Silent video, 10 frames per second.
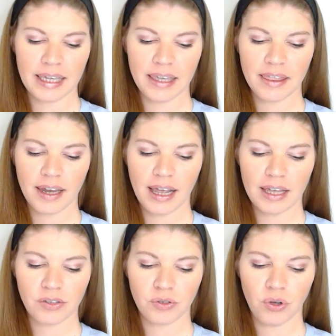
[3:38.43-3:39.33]
He that
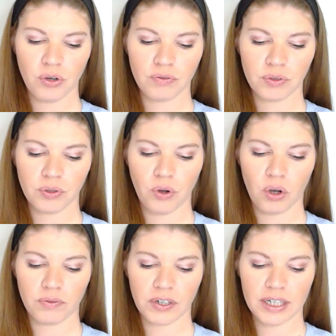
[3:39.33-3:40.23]
has no rule
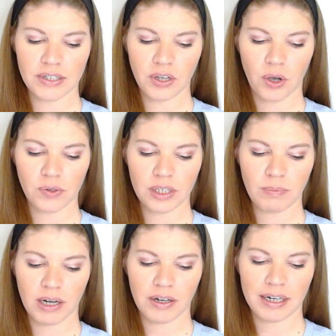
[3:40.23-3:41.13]
over his own
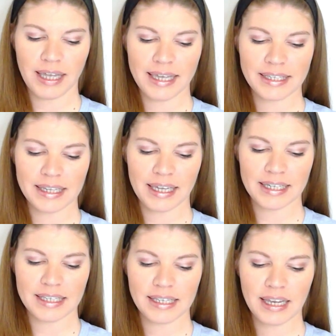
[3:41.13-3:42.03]
spirit is
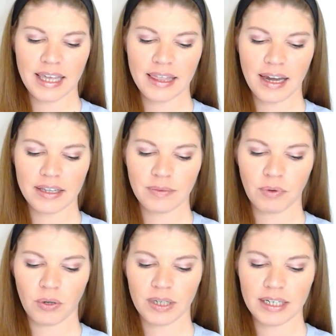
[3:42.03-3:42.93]
like a city that is
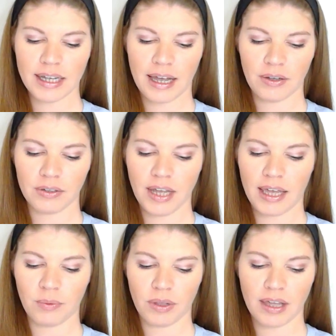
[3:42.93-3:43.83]
broken down
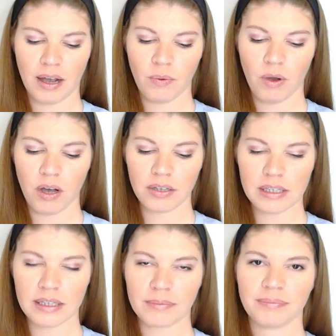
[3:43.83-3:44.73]
and without
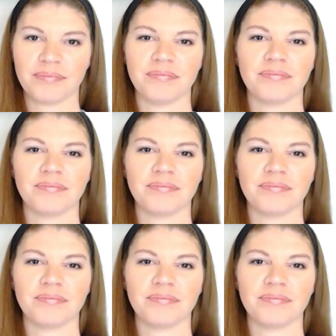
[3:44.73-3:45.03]
walls.